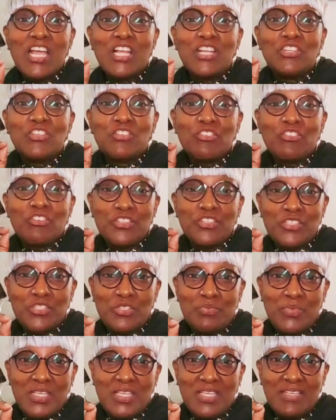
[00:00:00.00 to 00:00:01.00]

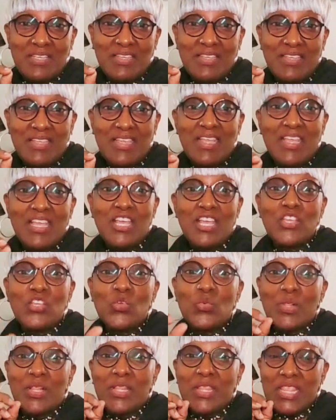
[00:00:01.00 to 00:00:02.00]
Trust me,
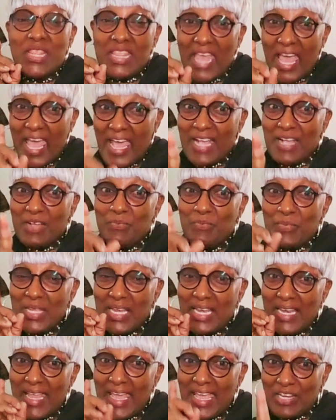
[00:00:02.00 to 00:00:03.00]
you will thank me
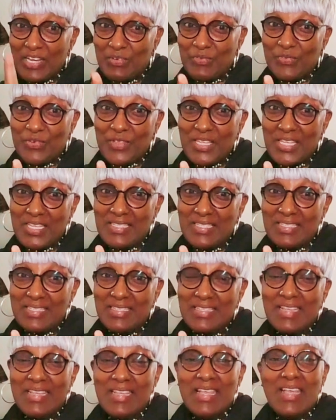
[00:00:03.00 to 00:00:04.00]
later for this.
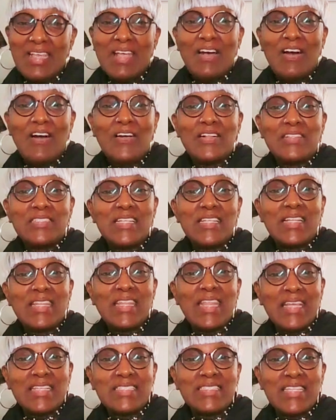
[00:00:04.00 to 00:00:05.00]
Until
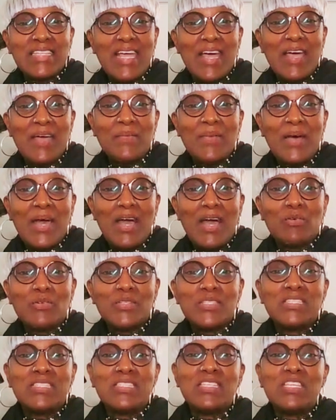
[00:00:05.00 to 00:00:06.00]
next time, I
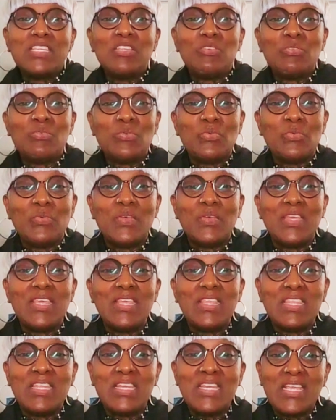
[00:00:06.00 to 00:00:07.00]
will see you
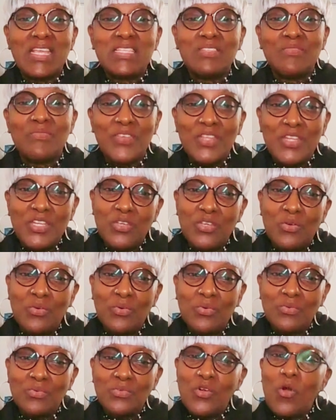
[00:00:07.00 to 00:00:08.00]
in the next
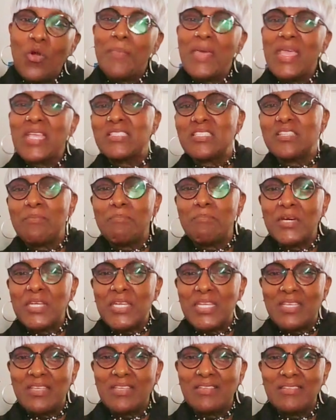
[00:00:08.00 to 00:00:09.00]
video. Go make some
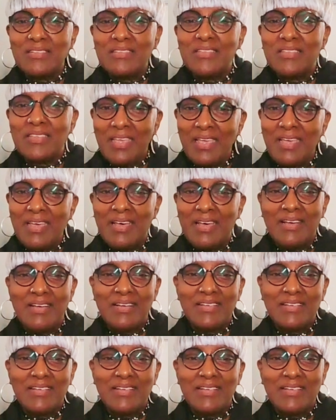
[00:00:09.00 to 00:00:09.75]
money. Yeah.